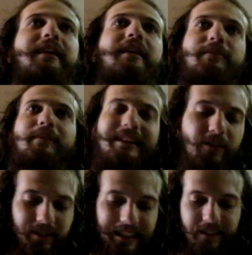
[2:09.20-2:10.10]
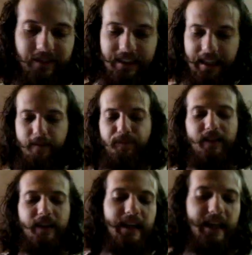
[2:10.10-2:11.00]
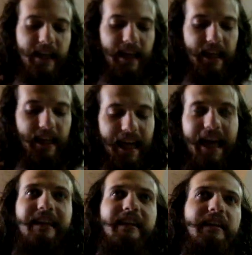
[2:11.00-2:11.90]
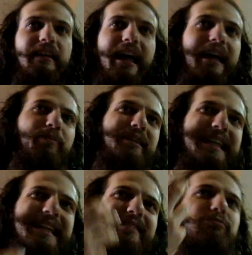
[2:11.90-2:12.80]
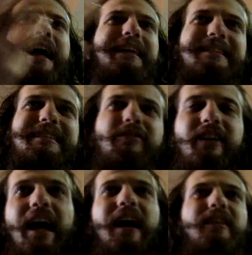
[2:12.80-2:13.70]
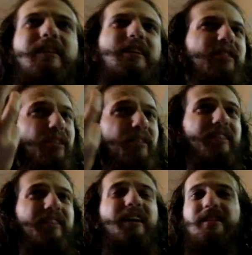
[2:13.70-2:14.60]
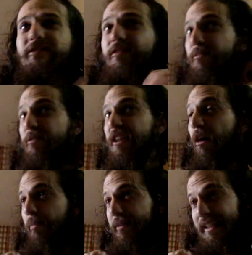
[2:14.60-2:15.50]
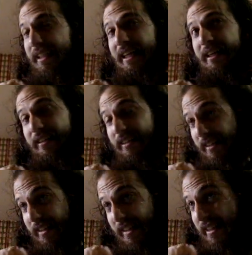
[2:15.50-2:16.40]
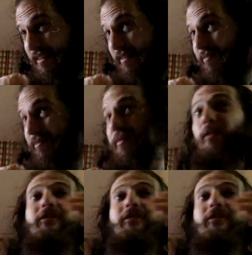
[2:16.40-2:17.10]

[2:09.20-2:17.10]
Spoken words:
starch, which is not delivered yet. And I had purchased rice flour, not starch, from Cop here, not